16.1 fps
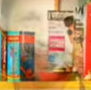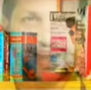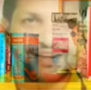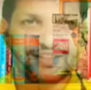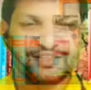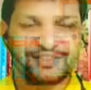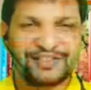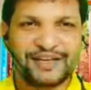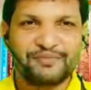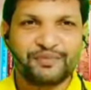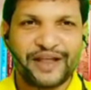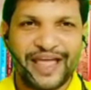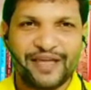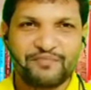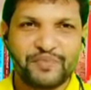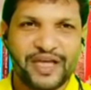At the same
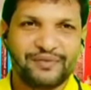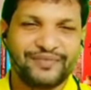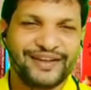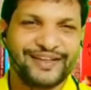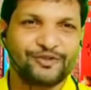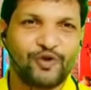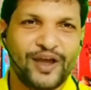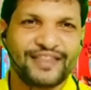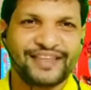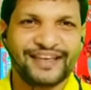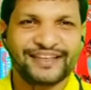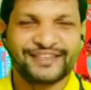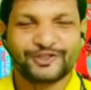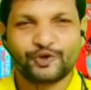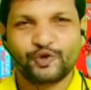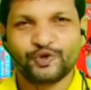time, every coin
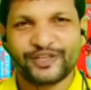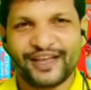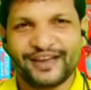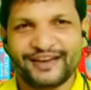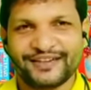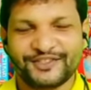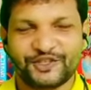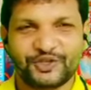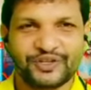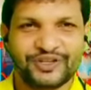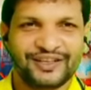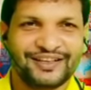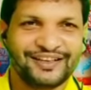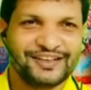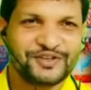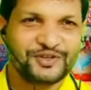has two sides.
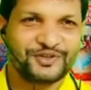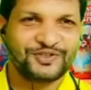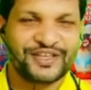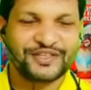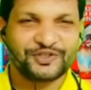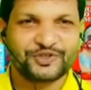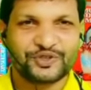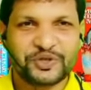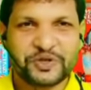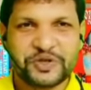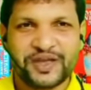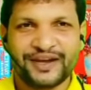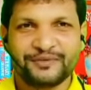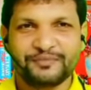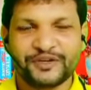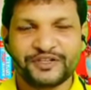Since
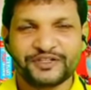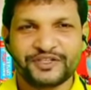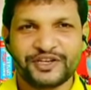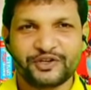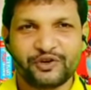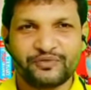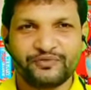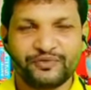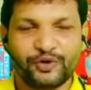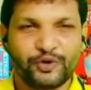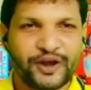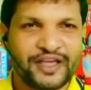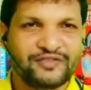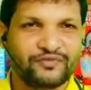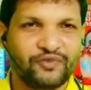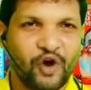8% of flora
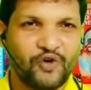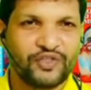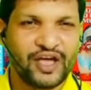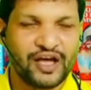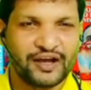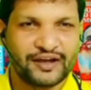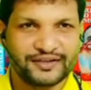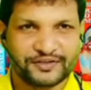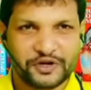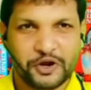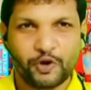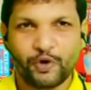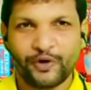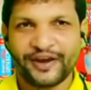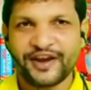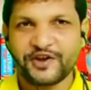and fauna are
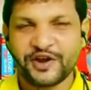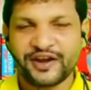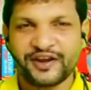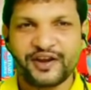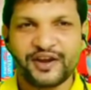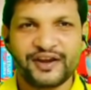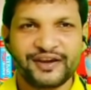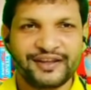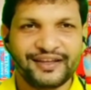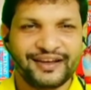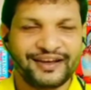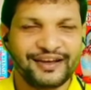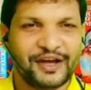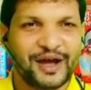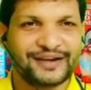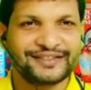located in
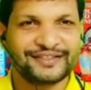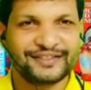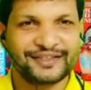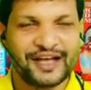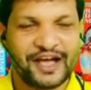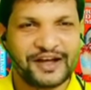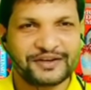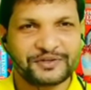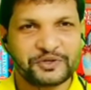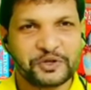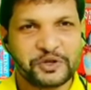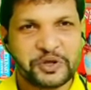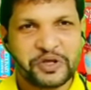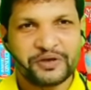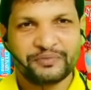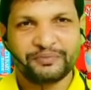India,
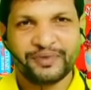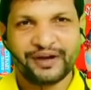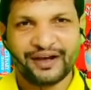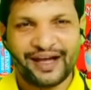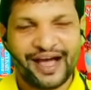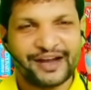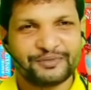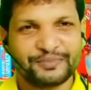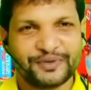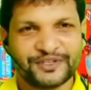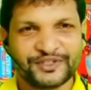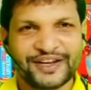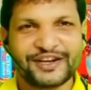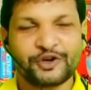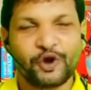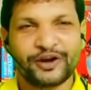are
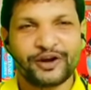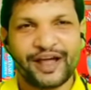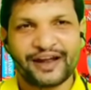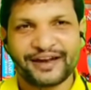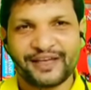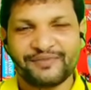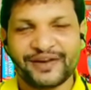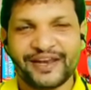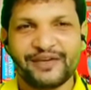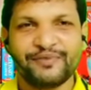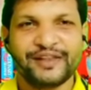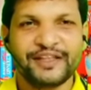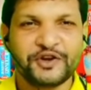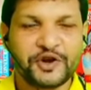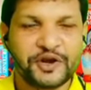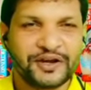present or are available
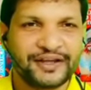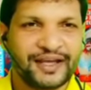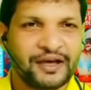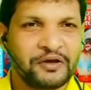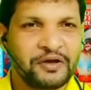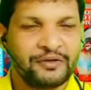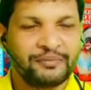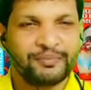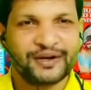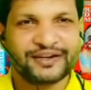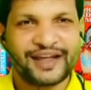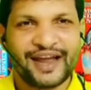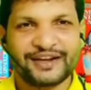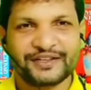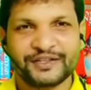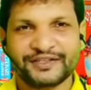in India, but
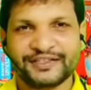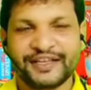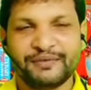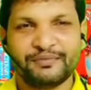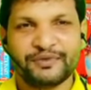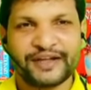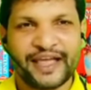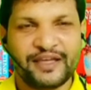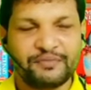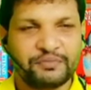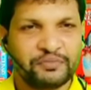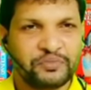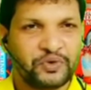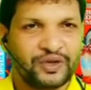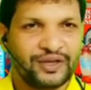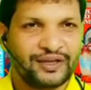at the same
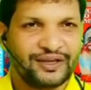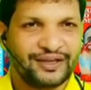time